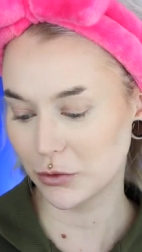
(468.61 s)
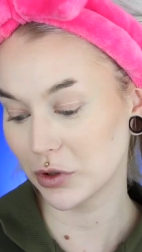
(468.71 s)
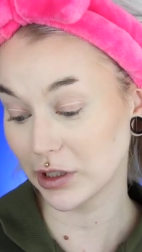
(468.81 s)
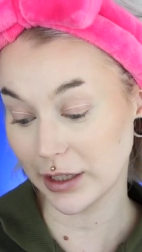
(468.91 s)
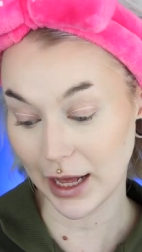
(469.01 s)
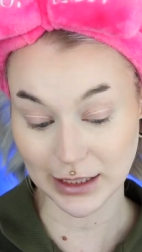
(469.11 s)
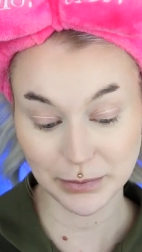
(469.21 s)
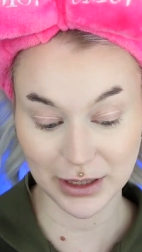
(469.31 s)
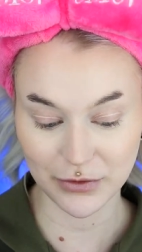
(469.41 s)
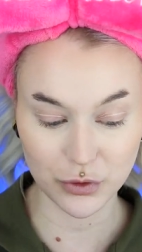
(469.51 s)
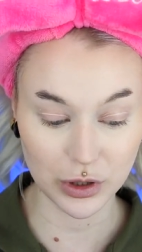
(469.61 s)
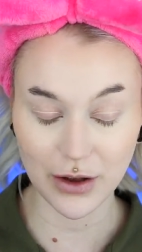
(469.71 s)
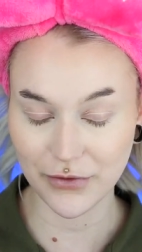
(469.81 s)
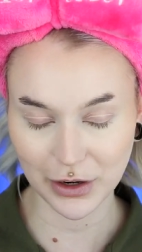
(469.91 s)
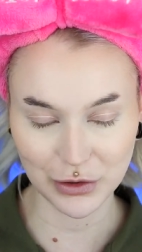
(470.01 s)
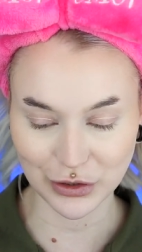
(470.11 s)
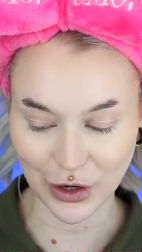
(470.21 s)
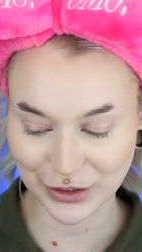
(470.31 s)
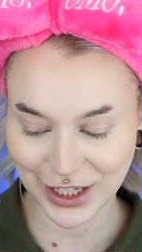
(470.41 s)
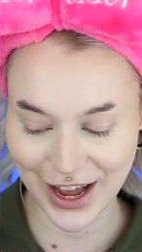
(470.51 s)
or it has been for a very
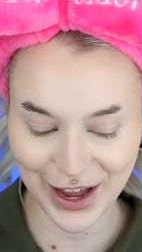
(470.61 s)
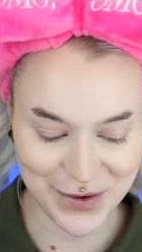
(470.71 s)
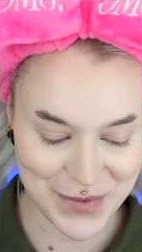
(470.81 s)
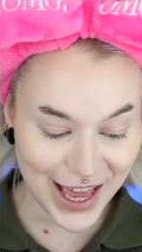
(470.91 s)
long time.